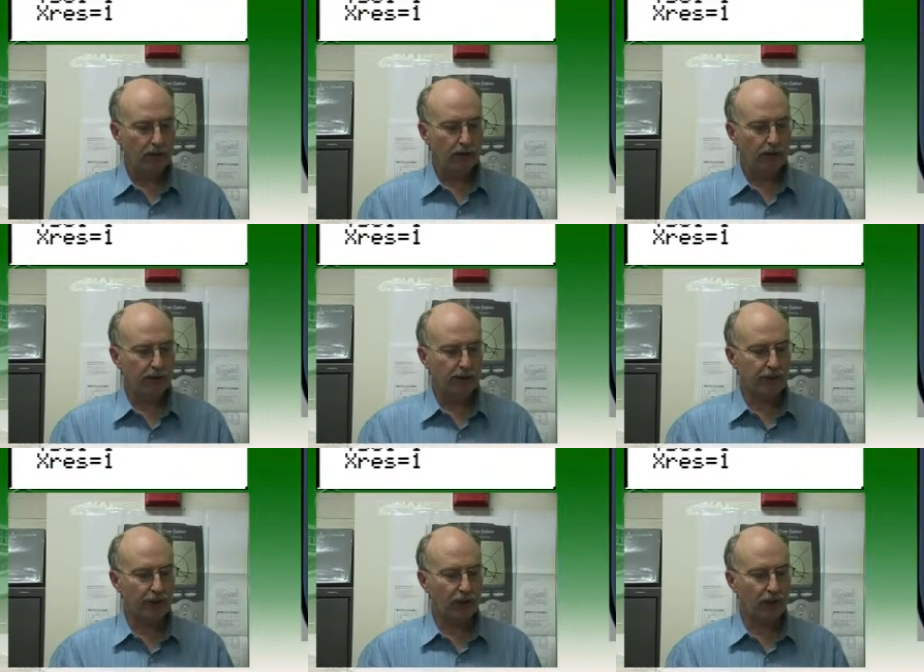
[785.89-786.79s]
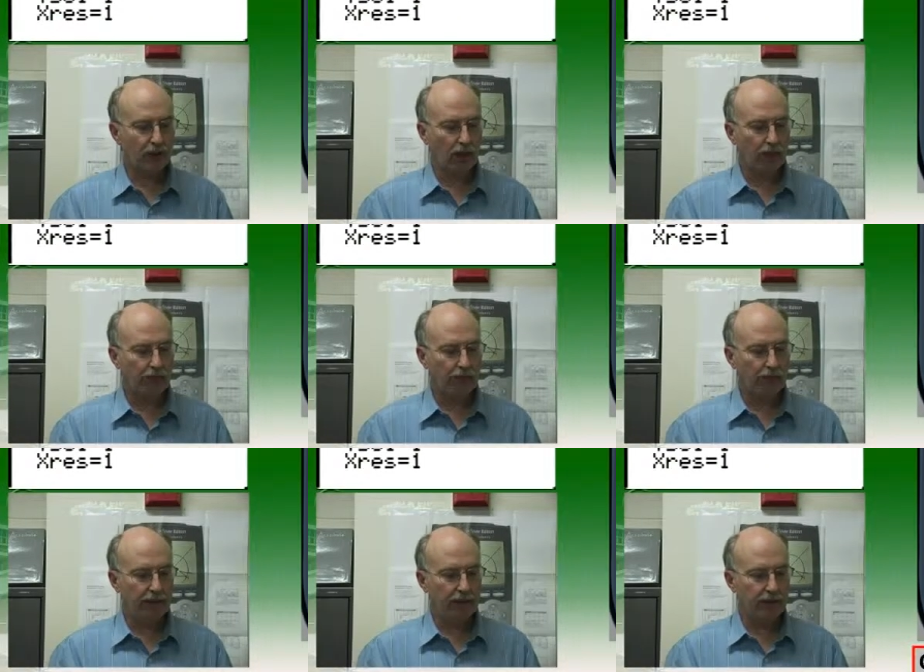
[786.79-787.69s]
We're going to set our
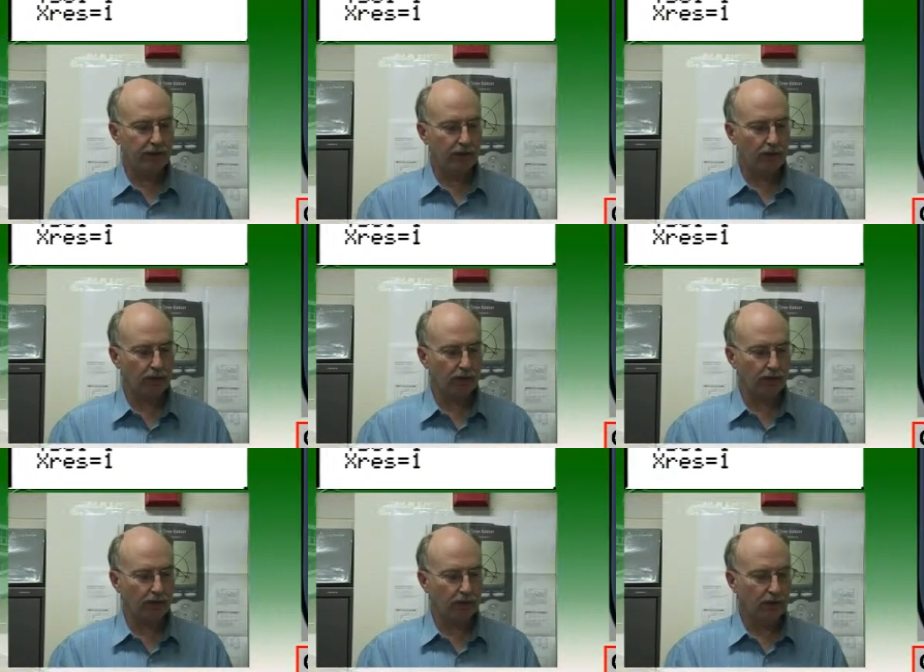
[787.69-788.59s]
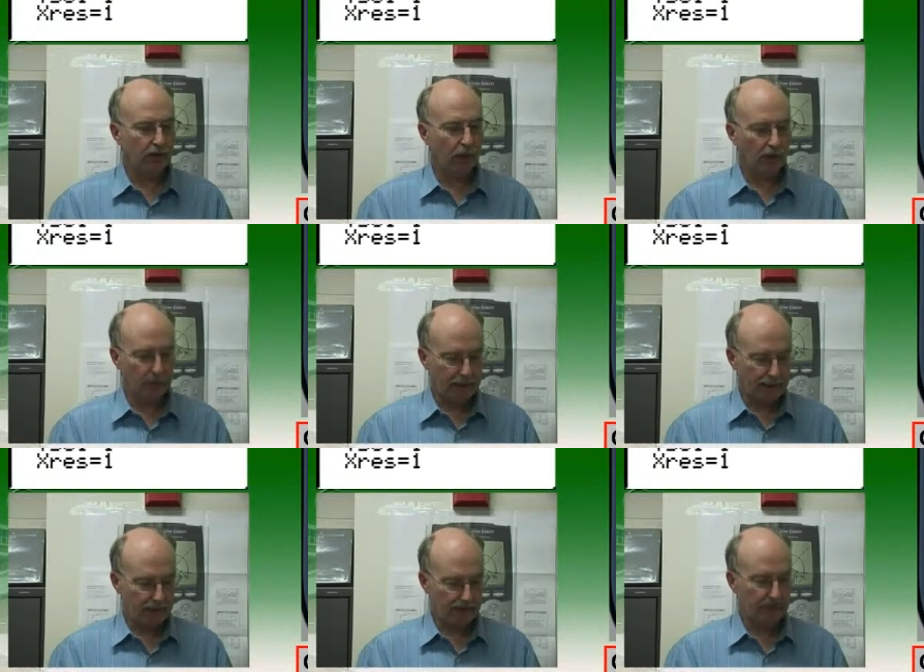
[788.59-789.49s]
min is 0, our
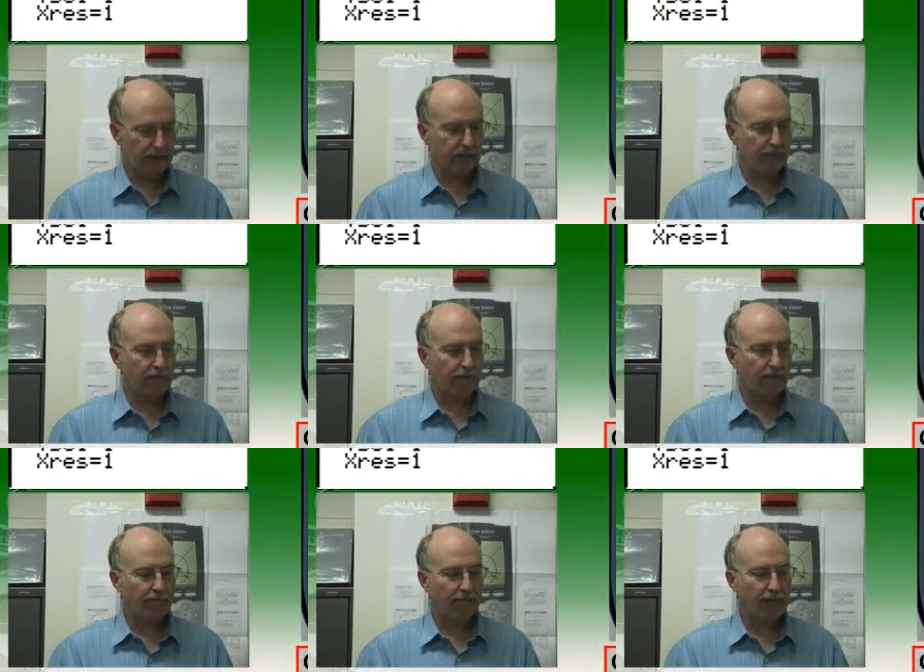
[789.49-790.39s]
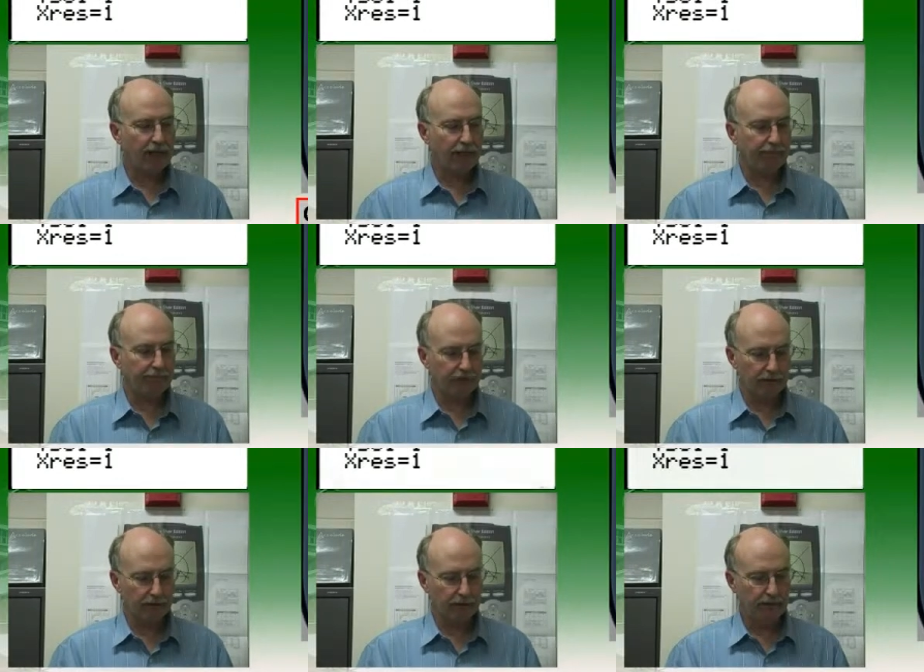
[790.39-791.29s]
max is 5.
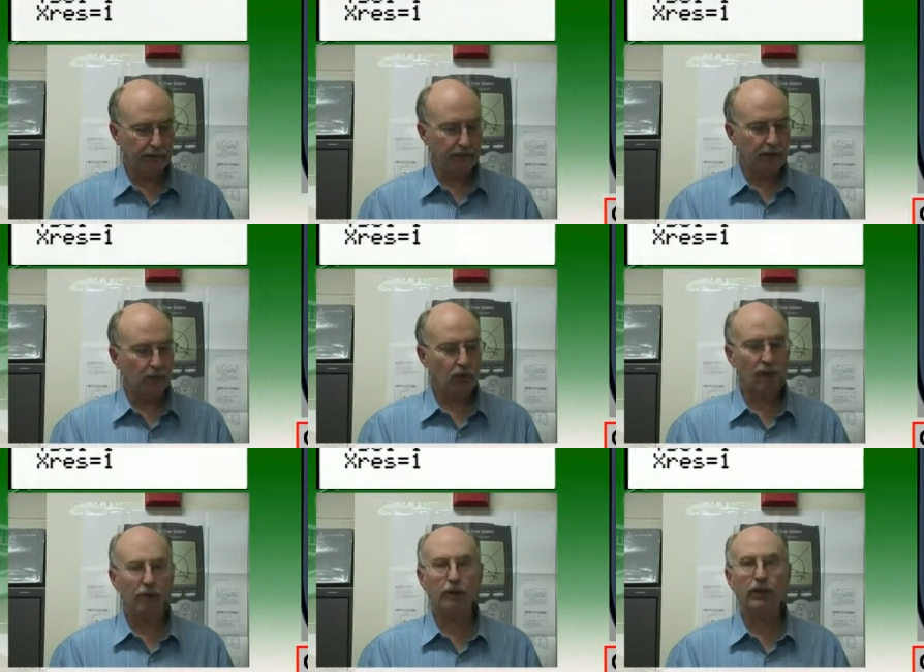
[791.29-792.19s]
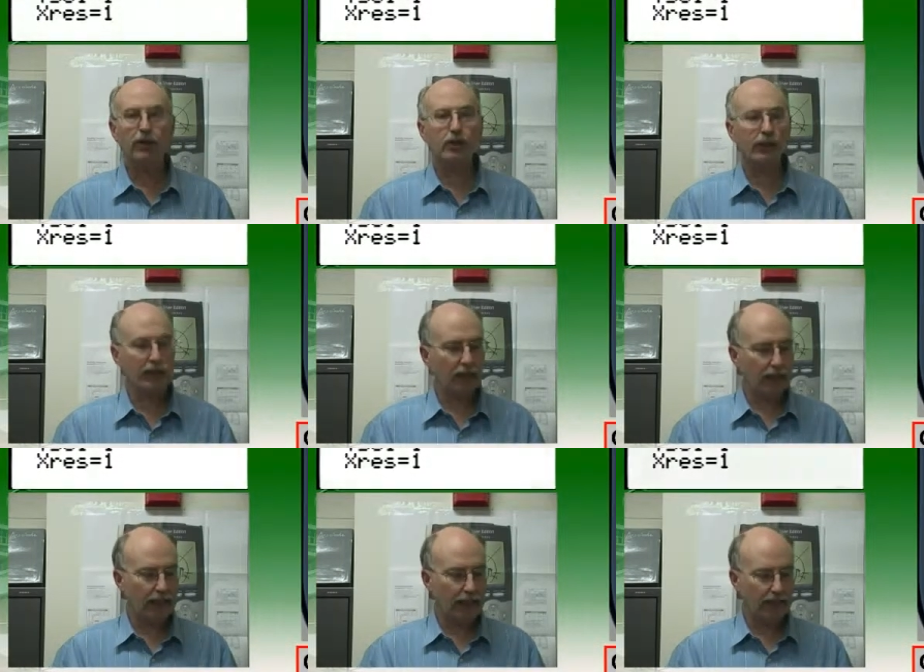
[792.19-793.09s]
We're going to put our scale
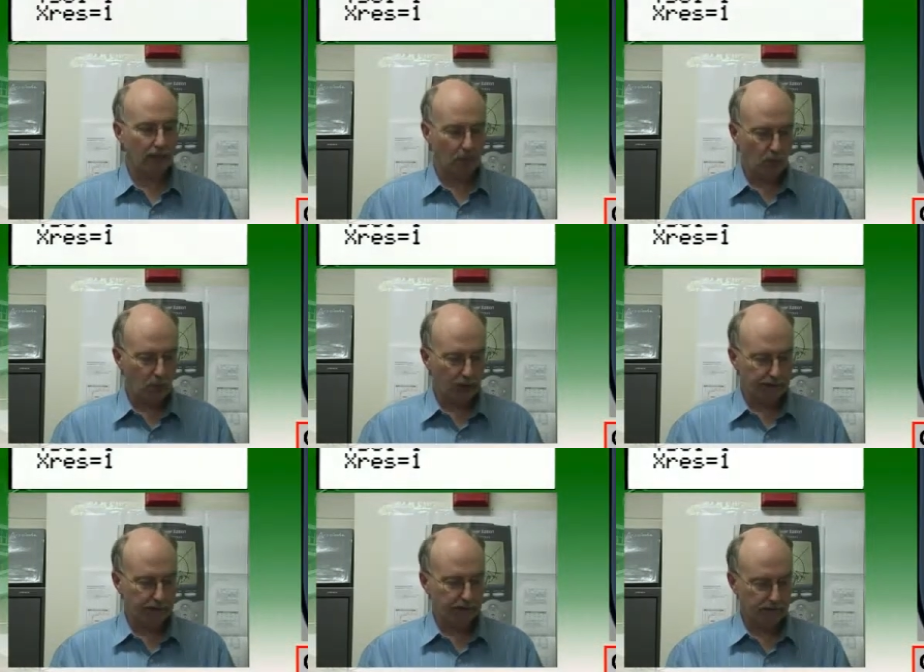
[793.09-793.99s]
at 1,